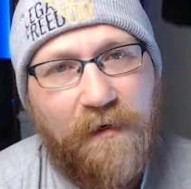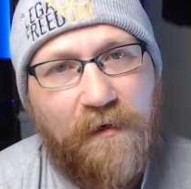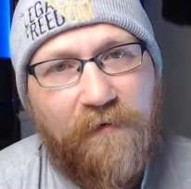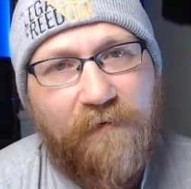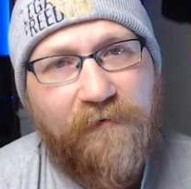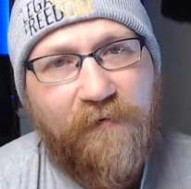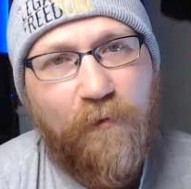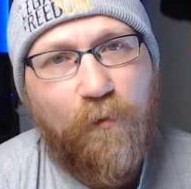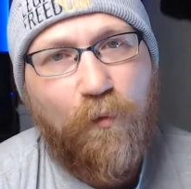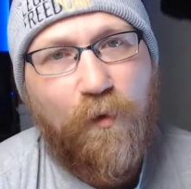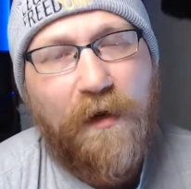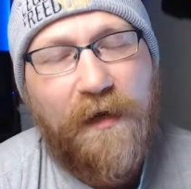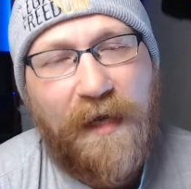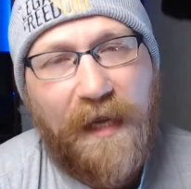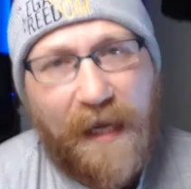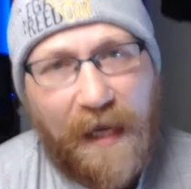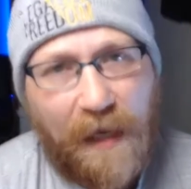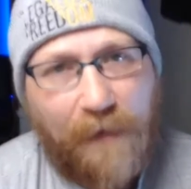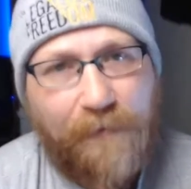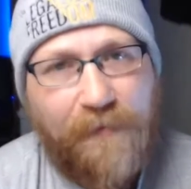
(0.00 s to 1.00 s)
for what
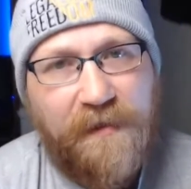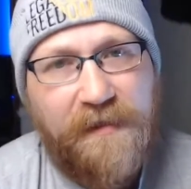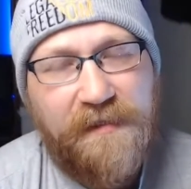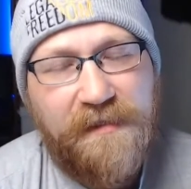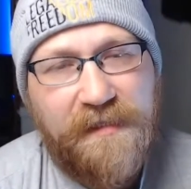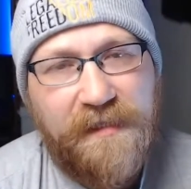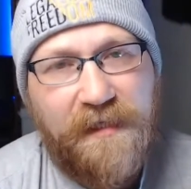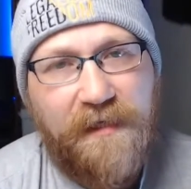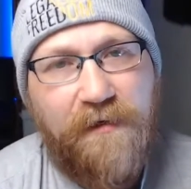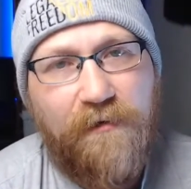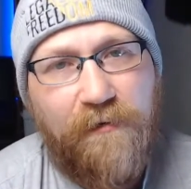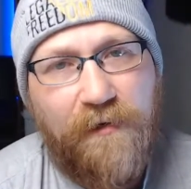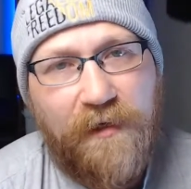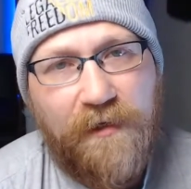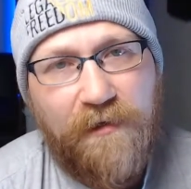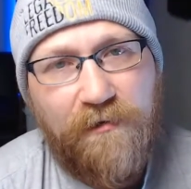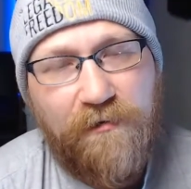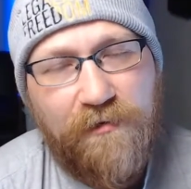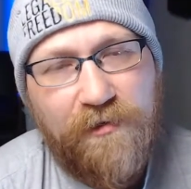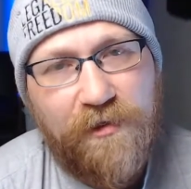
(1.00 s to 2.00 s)
happens here
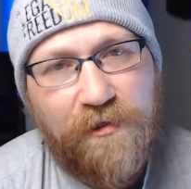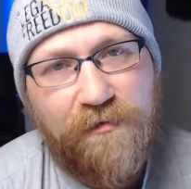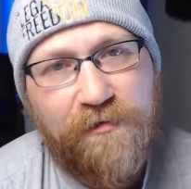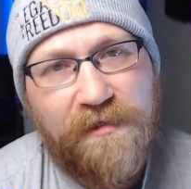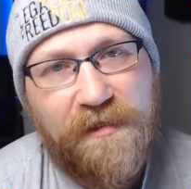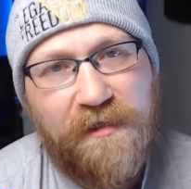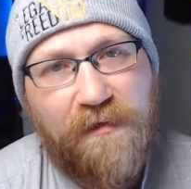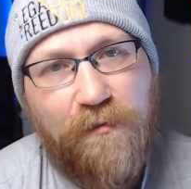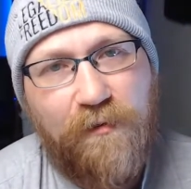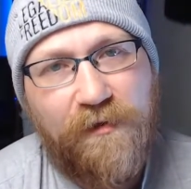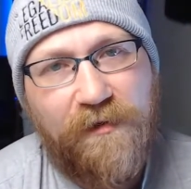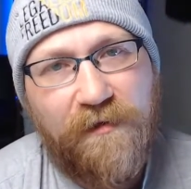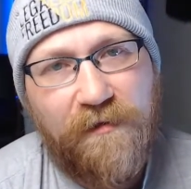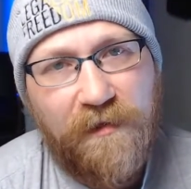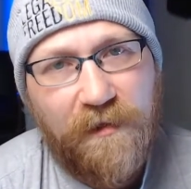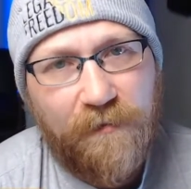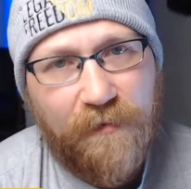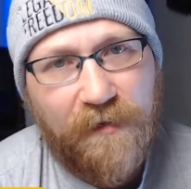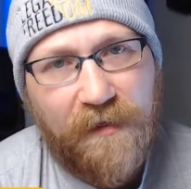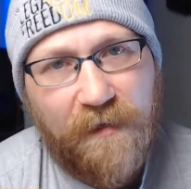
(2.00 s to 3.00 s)
in New Jersey with the
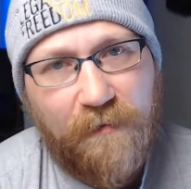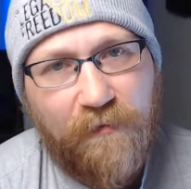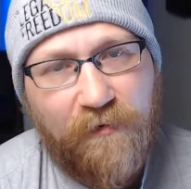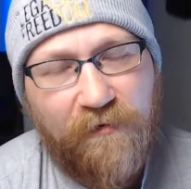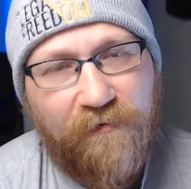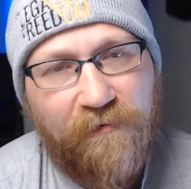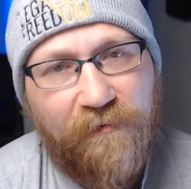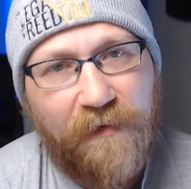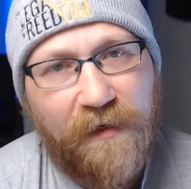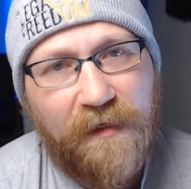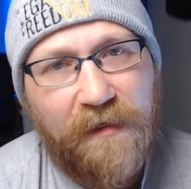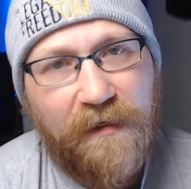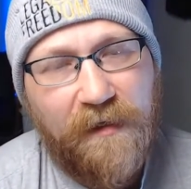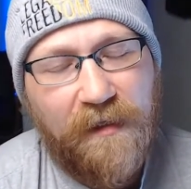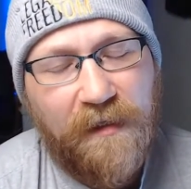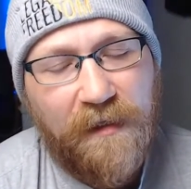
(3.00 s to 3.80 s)
liberty movement.